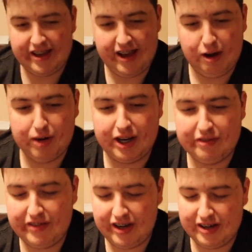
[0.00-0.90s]
Yeah, I went
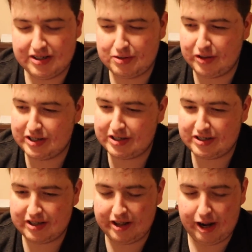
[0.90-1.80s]
undefeated in
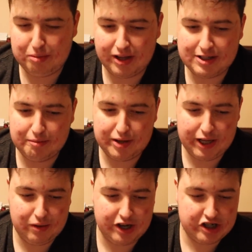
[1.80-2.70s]
Swiss, and then I played
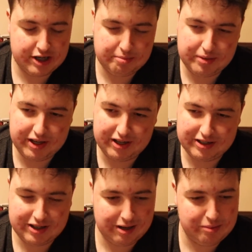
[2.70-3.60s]
somebody who I just beat
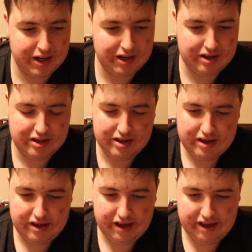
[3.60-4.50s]
in top 8,
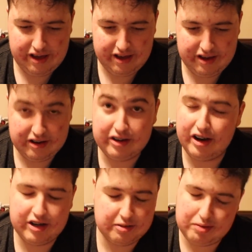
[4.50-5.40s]
and
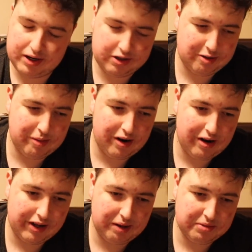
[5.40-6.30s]
I just break super
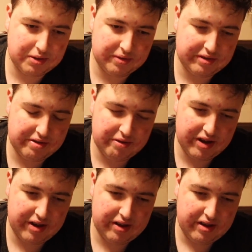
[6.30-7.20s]
hard game 2 and
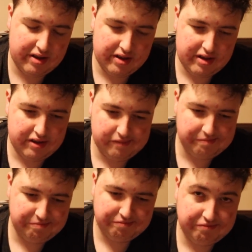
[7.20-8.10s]
3.
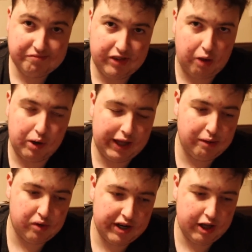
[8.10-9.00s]
I won
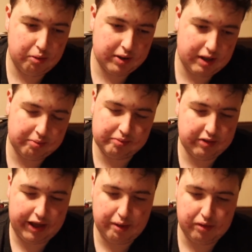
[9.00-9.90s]
game 1. He opened
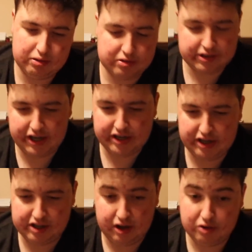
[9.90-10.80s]
up game 1 with
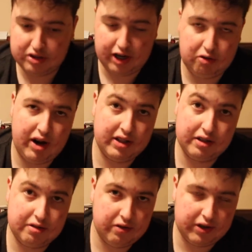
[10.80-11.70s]
Candina Goes, and I
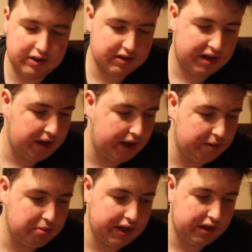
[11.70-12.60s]
grinded through it because
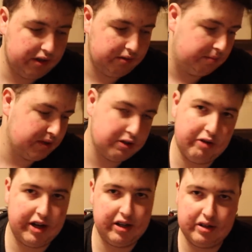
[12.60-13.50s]
I played
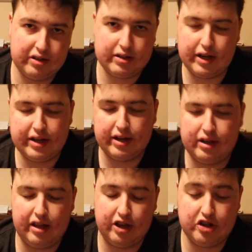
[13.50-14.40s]
Mrs. Radiant in the side deck,
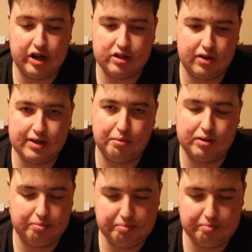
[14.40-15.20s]
extra deck, so I was able to